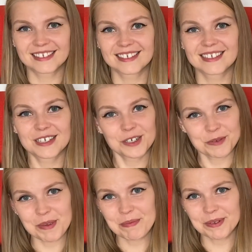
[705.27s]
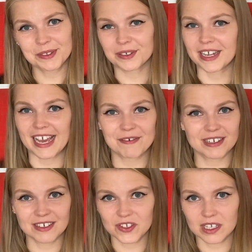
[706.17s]
Such people don't have
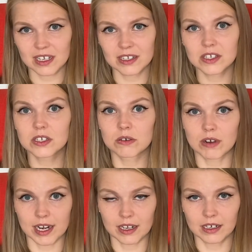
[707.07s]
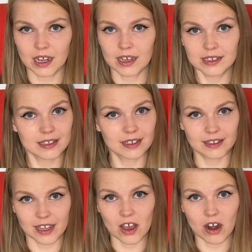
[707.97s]
enough skills to recognize that
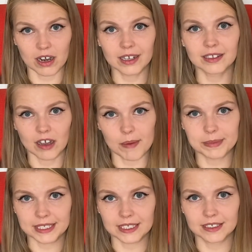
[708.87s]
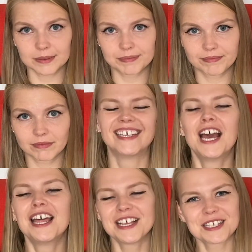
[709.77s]
they are incompetent.
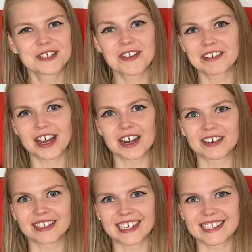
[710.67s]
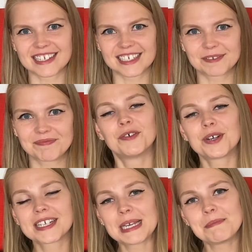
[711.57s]
This is very ironic, isn't it? For
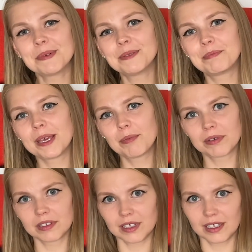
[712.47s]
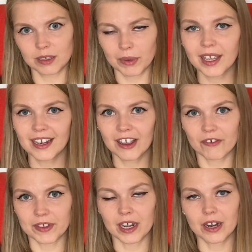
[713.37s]
example, people in the beginning
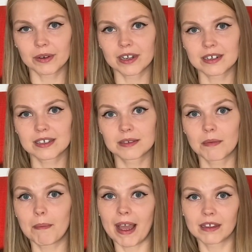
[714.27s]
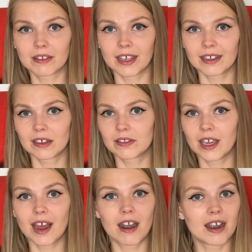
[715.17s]
of their careers might think that they
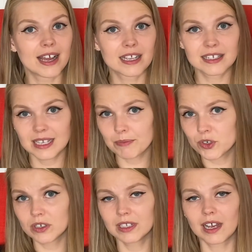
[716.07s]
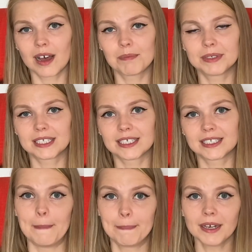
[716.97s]
are exceptionally
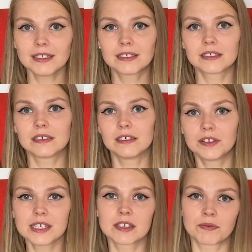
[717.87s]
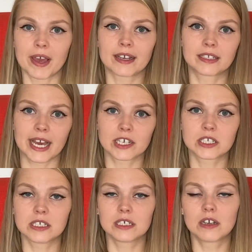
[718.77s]
competent, but this effect
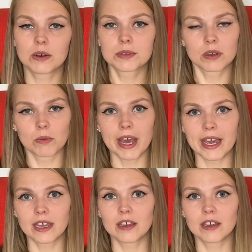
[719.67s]
actually goes away